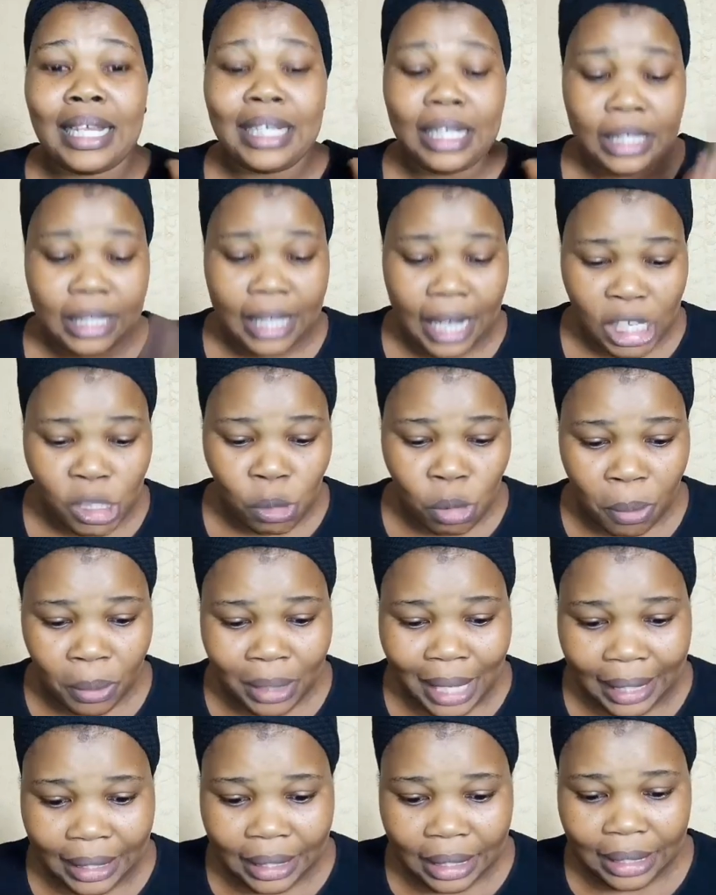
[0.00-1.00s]
And then the next people
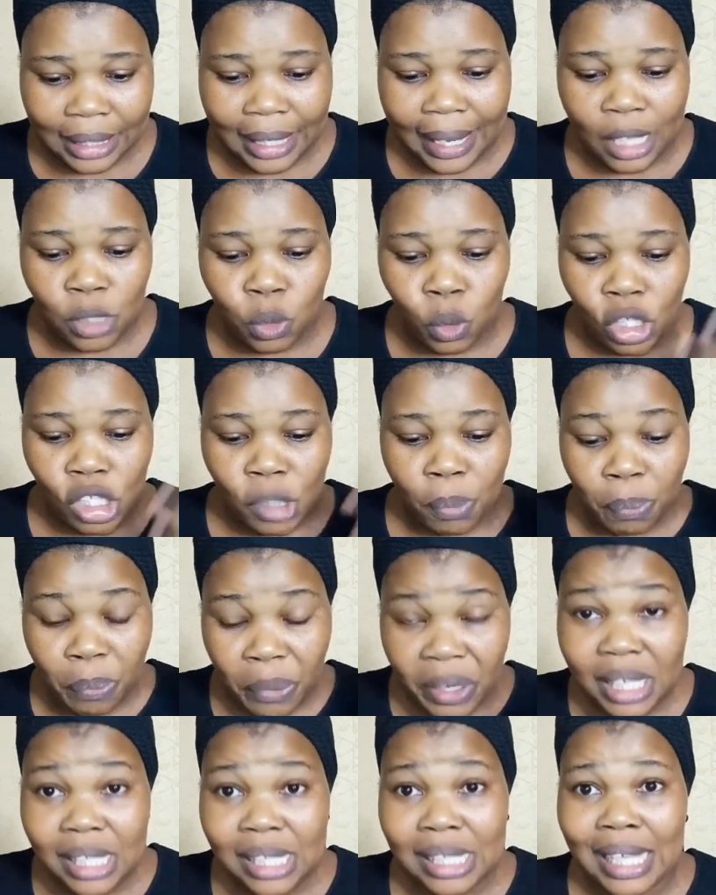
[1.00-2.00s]
that did theirs was
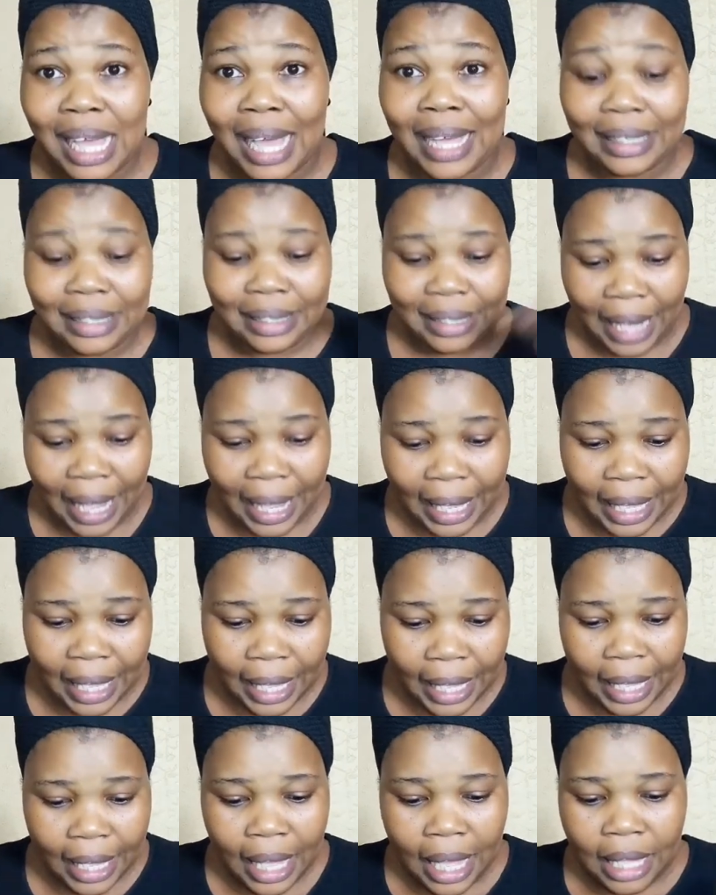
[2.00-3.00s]
Prince and
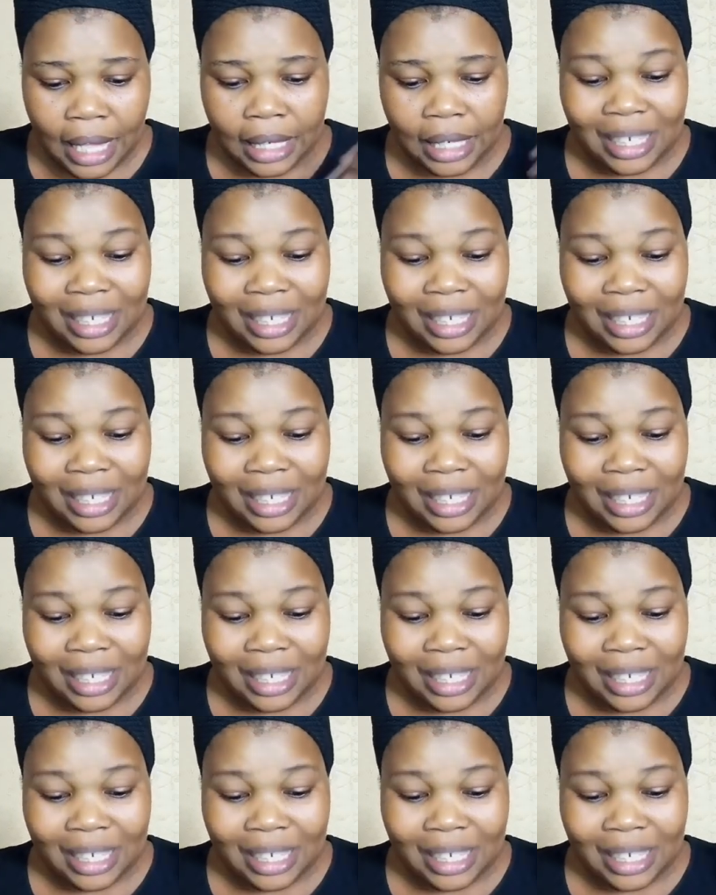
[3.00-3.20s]
Nengi.